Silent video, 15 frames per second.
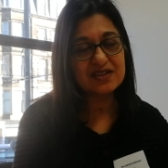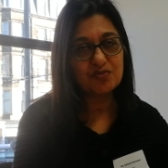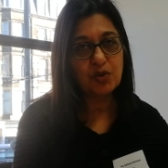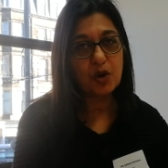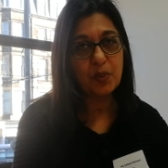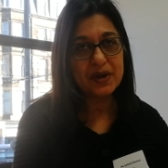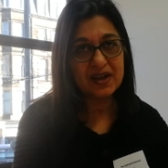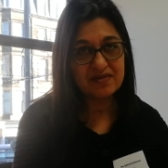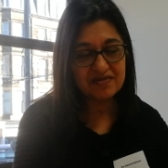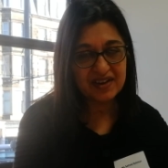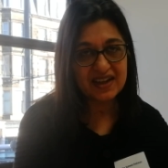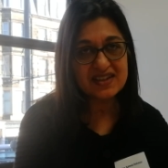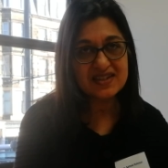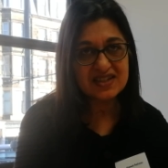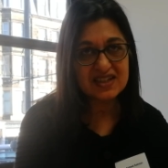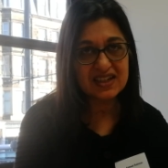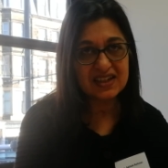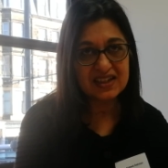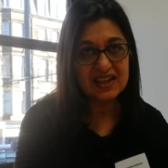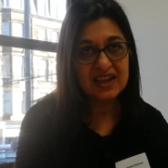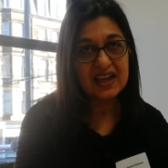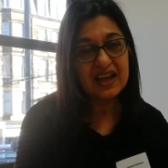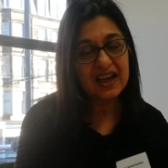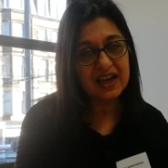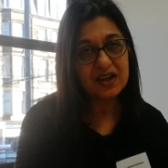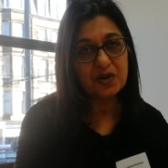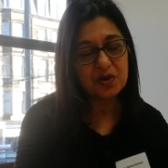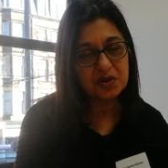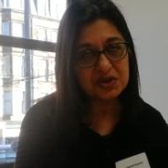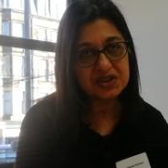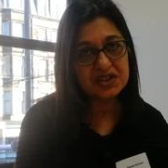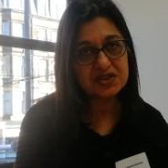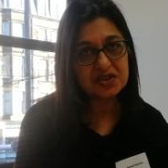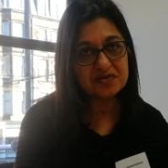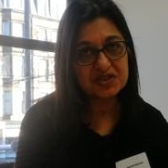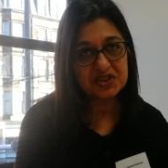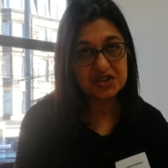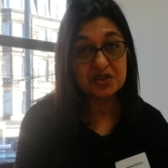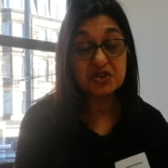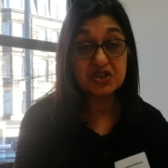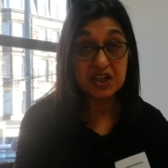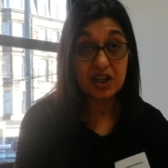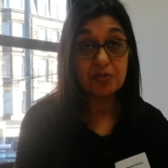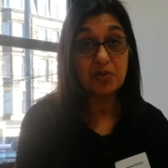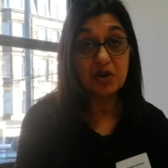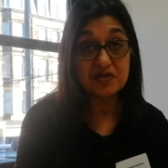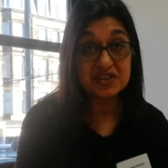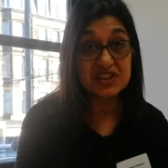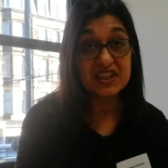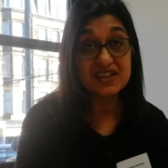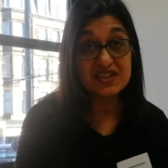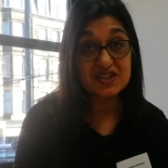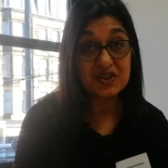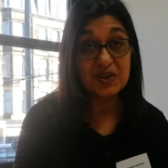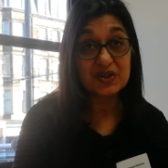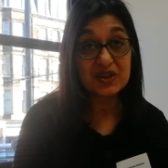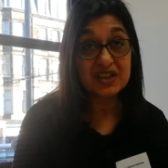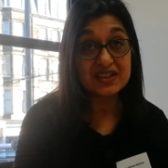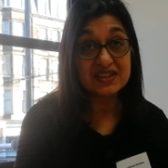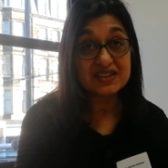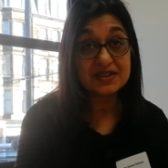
and what we invest in order to reduce child poverty in Scotland.